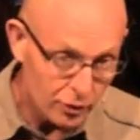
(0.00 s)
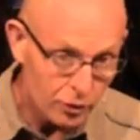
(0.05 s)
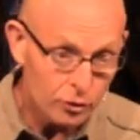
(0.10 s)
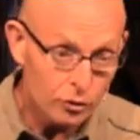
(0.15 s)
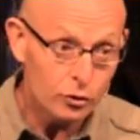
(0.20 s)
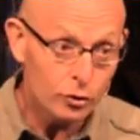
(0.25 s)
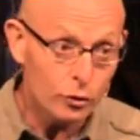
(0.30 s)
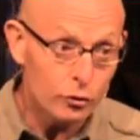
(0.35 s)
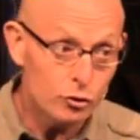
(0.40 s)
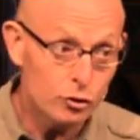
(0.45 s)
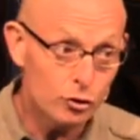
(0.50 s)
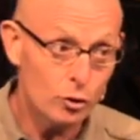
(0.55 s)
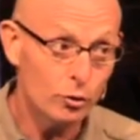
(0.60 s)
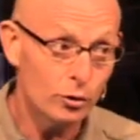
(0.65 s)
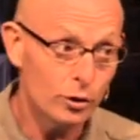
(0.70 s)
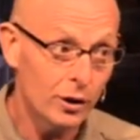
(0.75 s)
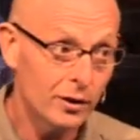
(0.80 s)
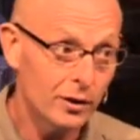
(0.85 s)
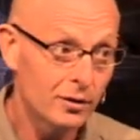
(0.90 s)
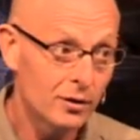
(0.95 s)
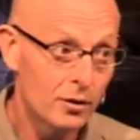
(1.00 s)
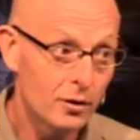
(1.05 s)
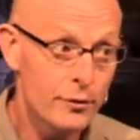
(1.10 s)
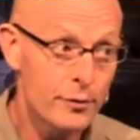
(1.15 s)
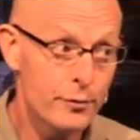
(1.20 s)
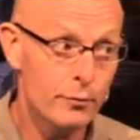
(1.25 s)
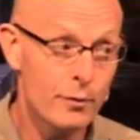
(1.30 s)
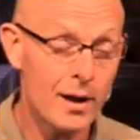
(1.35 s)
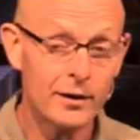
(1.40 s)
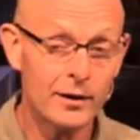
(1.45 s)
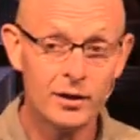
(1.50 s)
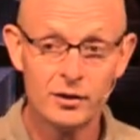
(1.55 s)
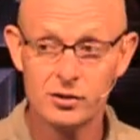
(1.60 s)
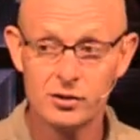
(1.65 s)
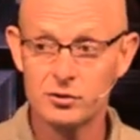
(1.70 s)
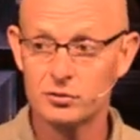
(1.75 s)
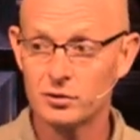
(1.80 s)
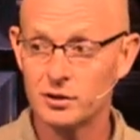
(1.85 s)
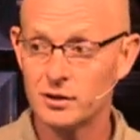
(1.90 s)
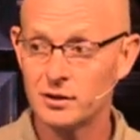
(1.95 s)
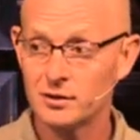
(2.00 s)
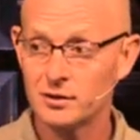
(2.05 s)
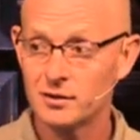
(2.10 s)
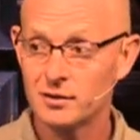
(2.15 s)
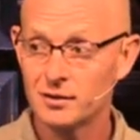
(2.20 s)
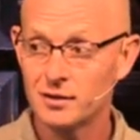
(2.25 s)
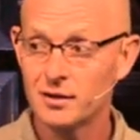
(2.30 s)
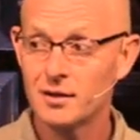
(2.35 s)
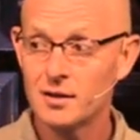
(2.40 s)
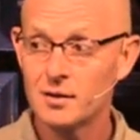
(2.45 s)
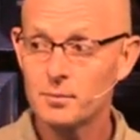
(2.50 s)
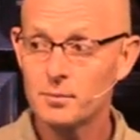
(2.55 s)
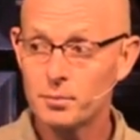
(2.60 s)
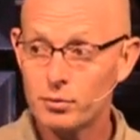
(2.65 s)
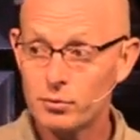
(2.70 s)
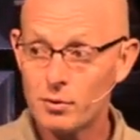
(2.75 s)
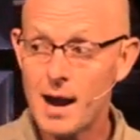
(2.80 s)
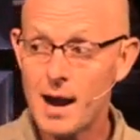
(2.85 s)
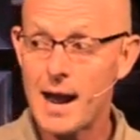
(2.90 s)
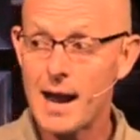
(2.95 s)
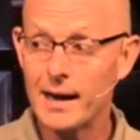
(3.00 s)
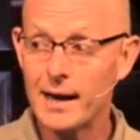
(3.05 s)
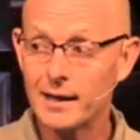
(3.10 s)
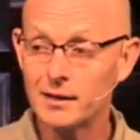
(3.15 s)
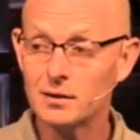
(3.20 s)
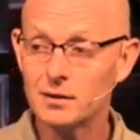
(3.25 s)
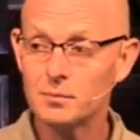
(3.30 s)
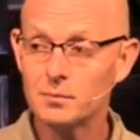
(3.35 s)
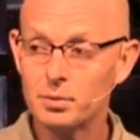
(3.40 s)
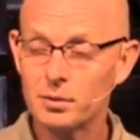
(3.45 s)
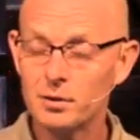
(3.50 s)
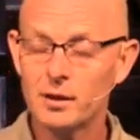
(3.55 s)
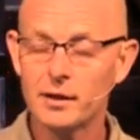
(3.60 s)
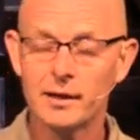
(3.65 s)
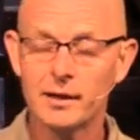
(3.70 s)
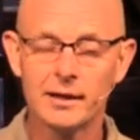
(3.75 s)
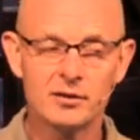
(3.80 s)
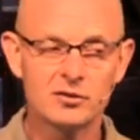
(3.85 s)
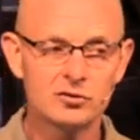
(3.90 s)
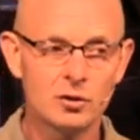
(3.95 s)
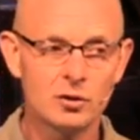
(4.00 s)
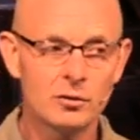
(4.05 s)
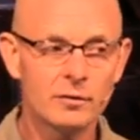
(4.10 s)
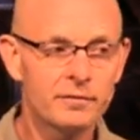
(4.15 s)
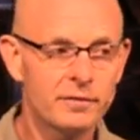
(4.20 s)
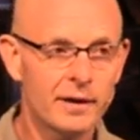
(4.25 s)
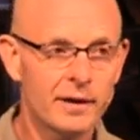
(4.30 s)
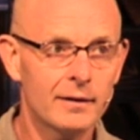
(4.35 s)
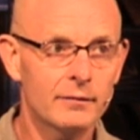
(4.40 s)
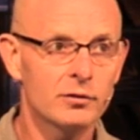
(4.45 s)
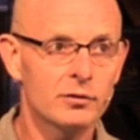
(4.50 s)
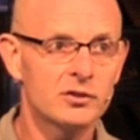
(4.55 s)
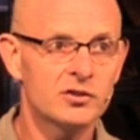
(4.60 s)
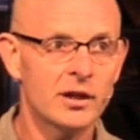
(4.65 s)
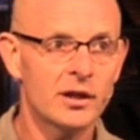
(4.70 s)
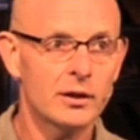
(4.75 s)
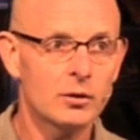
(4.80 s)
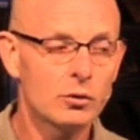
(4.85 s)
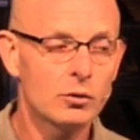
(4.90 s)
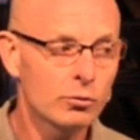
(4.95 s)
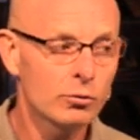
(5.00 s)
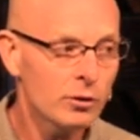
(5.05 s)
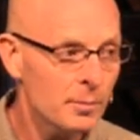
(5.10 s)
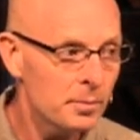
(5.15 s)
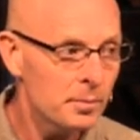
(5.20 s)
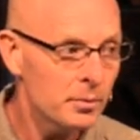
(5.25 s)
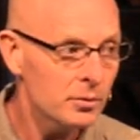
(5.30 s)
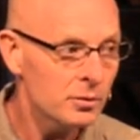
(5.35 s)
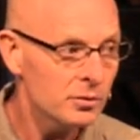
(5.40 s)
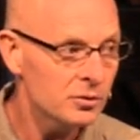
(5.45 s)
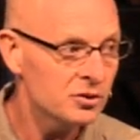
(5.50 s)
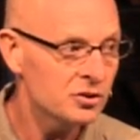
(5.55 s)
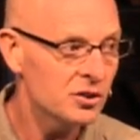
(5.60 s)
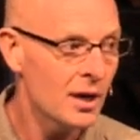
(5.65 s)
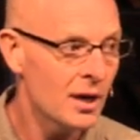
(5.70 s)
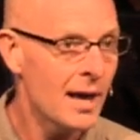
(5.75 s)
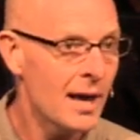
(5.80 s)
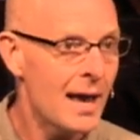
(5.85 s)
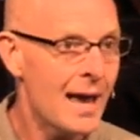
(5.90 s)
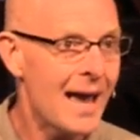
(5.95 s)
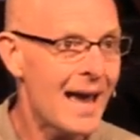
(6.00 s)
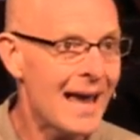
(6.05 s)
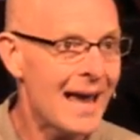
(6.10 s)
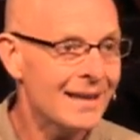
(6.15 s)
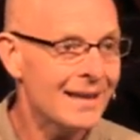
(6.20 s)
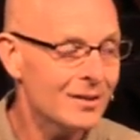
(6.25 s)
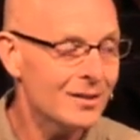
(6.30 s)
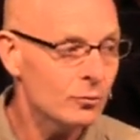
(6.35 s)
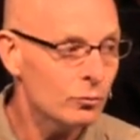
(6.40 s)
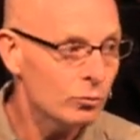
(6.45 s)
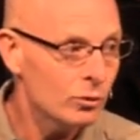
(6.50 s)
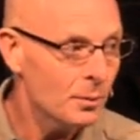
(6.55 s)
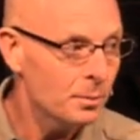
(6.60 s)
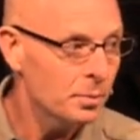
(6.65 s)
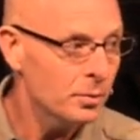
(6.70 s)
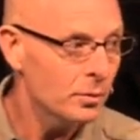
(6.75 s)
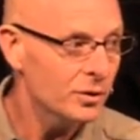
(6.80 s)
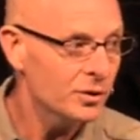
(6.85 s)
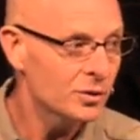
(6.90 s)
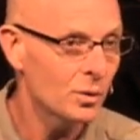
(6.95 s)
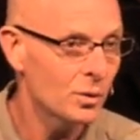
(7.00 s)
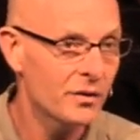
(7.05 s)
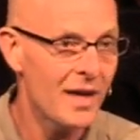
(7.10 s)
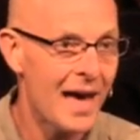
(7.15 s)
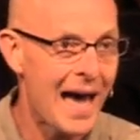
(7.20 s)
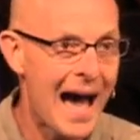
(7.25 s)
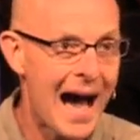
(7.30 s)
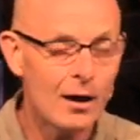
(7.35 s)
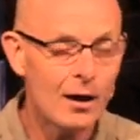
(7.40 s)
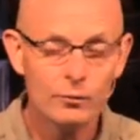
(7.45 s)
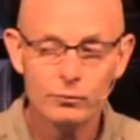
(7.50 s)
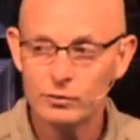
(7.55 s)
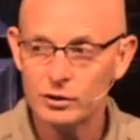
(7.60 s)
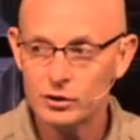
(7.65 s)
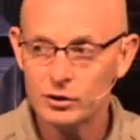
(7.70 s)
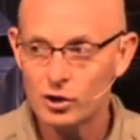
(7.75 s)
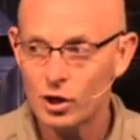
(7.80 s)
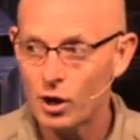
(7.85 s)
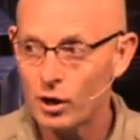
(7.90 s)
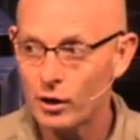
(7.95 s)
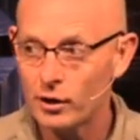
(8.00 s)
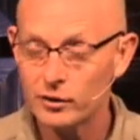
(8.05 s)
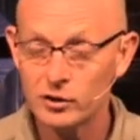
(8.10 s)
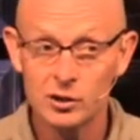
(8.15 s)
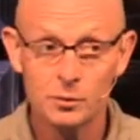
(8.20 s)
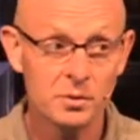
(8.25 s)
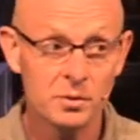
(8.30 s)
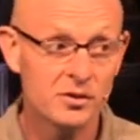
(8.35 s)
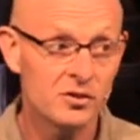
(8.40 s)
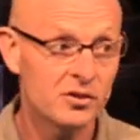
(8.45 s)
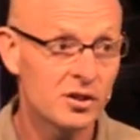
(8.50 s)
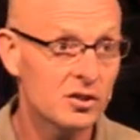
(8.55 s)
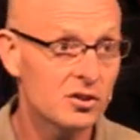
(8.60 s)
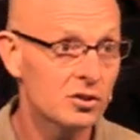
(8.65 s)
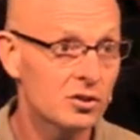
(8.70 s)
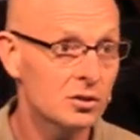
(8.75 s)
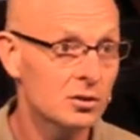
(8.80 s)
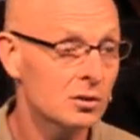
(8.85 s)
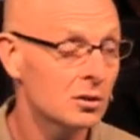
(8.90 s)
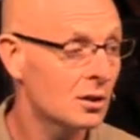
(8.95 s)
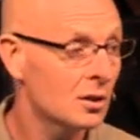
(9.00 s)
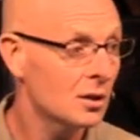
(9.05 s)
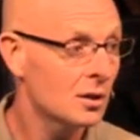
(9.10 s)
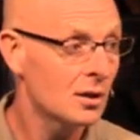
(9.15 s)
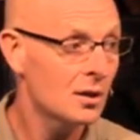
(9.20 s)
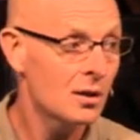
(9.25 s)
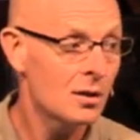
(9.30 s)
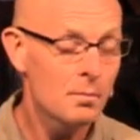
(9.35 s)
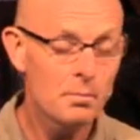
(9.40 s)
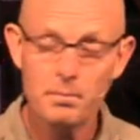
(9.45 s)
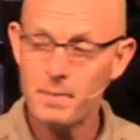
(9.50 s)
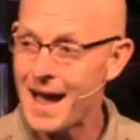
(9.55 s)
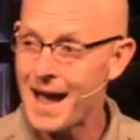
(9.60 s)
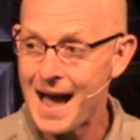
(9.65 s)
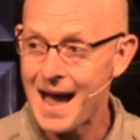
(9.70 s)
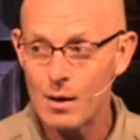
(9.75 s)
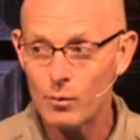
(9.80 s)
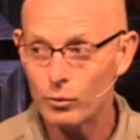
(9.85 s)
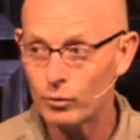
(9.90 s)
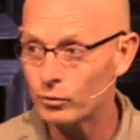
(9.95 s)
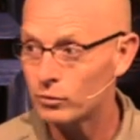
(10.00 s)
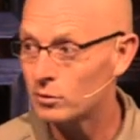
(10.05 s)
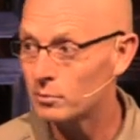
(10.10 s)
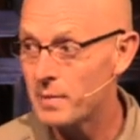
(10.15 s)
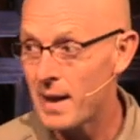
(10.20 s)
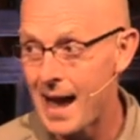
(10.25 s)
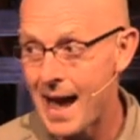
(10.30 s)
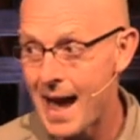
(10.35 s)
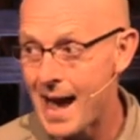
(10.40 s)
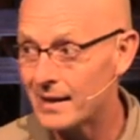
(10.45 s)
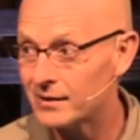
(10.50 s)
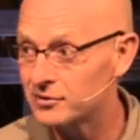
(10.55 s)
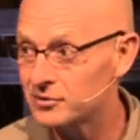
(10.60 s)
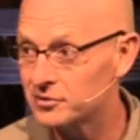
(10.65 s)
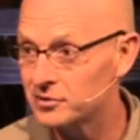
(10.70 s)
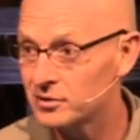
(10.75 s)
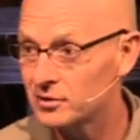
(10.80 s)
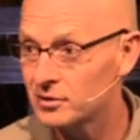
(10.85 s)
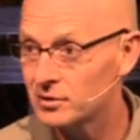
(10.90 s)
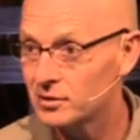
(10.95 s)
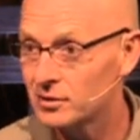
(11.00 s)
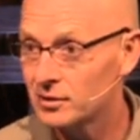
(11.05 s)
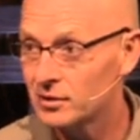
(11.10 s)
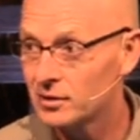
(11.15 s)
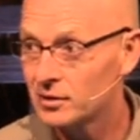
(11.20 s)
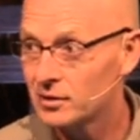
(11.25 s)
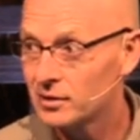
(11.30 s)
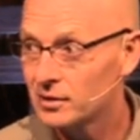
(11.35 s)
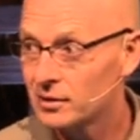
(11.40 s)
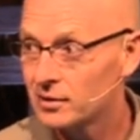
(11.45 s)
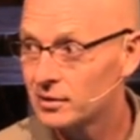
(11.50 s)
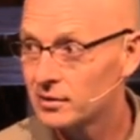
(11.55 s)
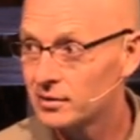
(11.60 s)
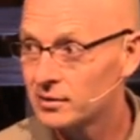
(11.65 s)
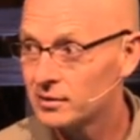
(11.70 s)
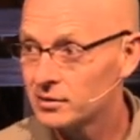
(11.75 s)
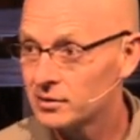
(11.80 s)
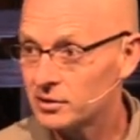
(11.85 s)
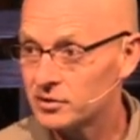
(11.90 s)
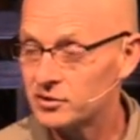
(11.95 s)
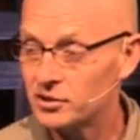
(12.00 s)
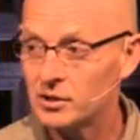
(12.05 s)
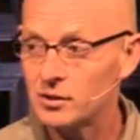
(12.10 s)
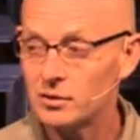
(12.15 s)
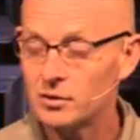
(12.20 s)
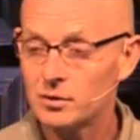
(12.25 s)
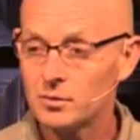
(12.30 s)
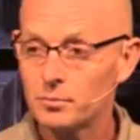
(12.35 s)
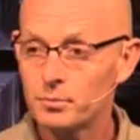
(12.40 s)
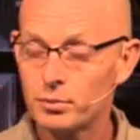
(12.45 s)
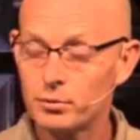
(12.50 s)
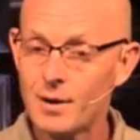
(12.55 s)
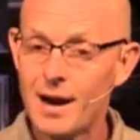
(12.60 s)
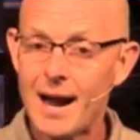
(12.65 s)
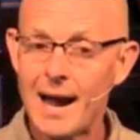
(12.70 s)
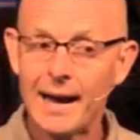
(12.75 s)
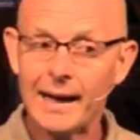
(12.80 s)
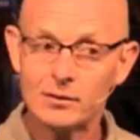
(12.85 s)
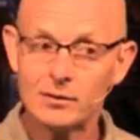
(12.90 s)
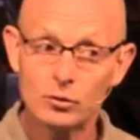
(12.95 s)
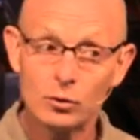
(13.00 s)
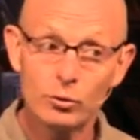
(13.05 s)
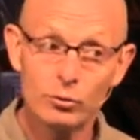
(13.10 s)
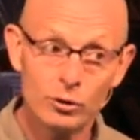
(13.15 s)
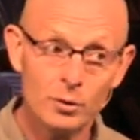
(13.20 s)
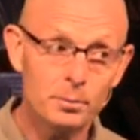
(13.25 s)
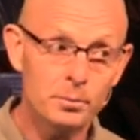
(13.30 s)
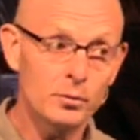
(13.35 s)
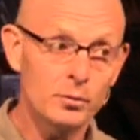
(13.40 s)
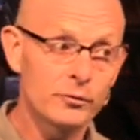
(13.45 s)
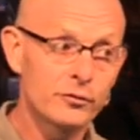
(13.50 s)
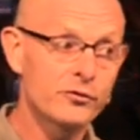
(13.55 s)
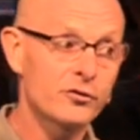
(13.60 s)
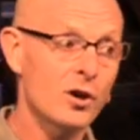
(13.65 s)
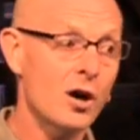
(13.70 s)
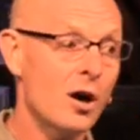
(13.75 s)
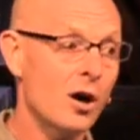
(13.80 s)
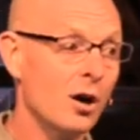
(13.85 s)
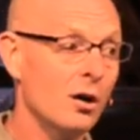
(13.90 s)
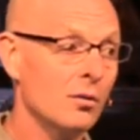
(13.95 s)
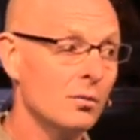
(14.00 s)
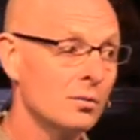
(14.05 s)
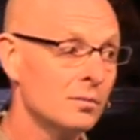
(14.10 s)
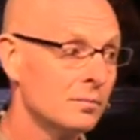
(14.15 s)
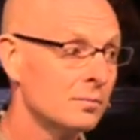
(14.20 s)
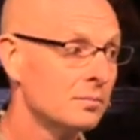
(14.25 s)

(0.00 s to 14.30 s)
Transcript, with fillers: to Judah throughout history pride plays no favorites, it cripples and it ripples without regard to position, power, or past. You see, pride crippled Saul.